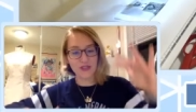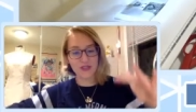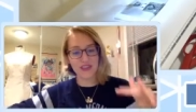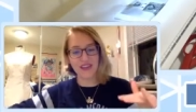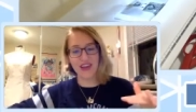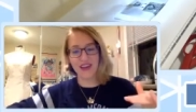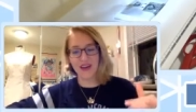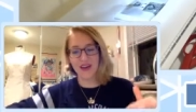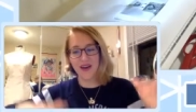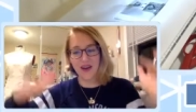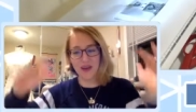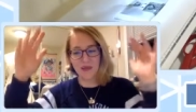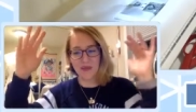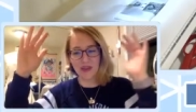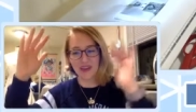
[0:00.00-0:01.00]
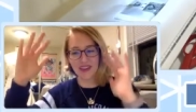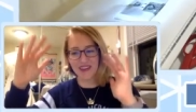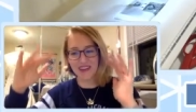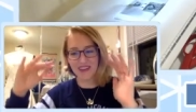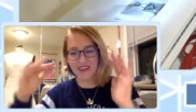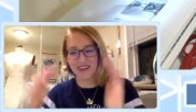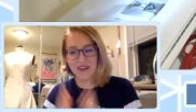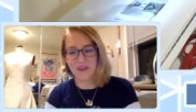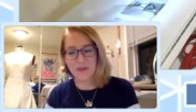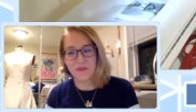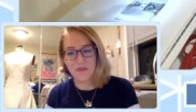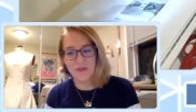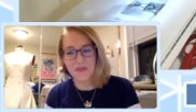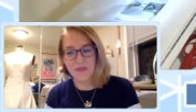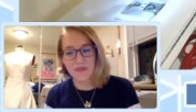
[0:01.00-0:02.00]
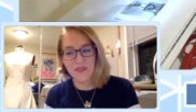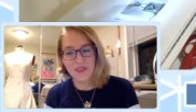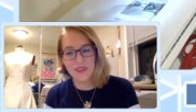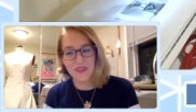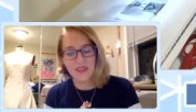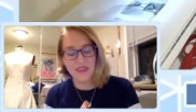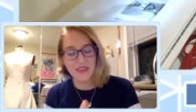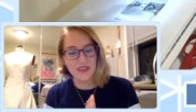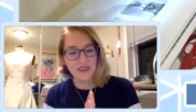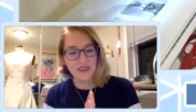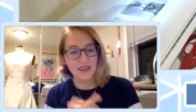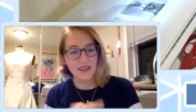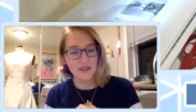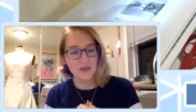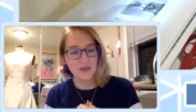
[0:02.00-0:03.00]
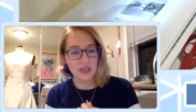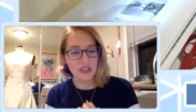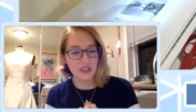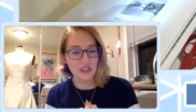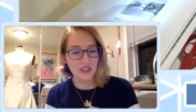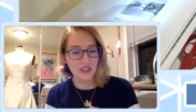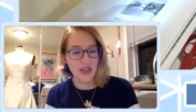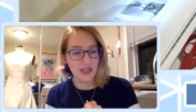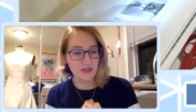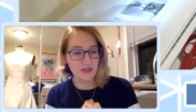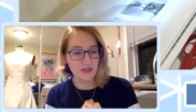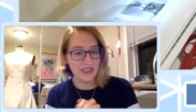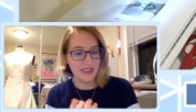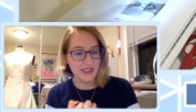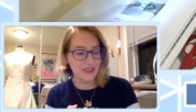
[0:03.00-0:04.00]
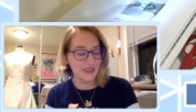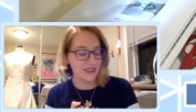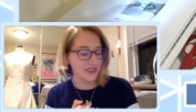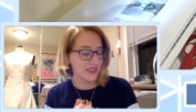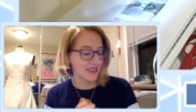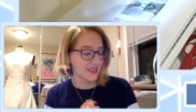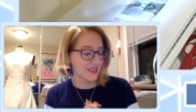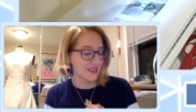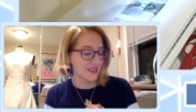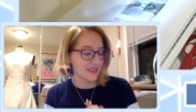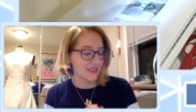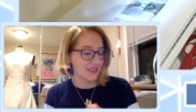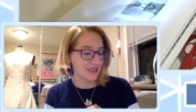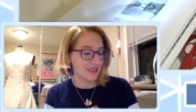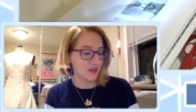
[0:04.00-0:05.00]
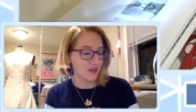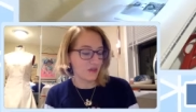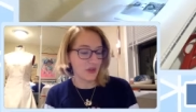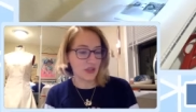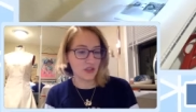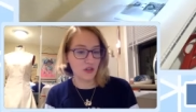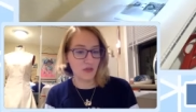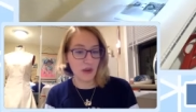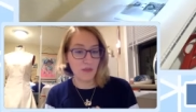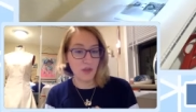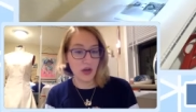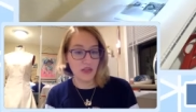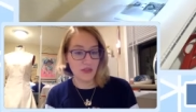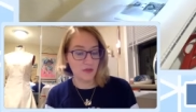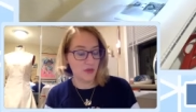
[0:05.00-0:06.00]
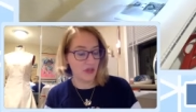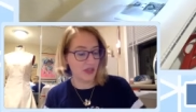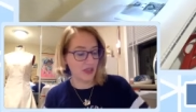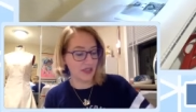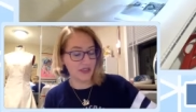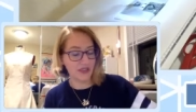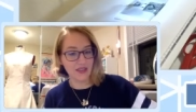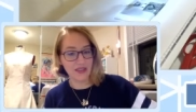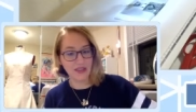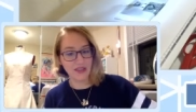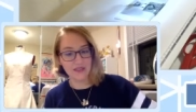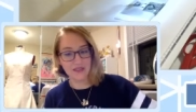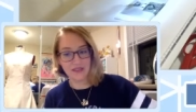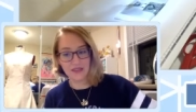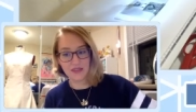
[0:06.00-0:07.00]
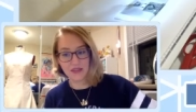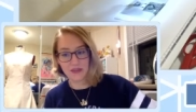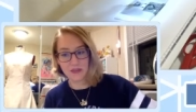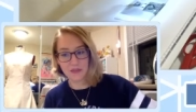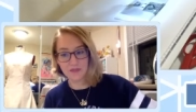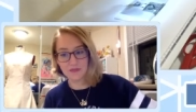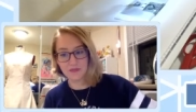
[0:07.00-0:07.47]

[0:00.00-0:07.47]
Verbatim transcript: set up, and um, need to make sure I have like make sure all my bots are working and um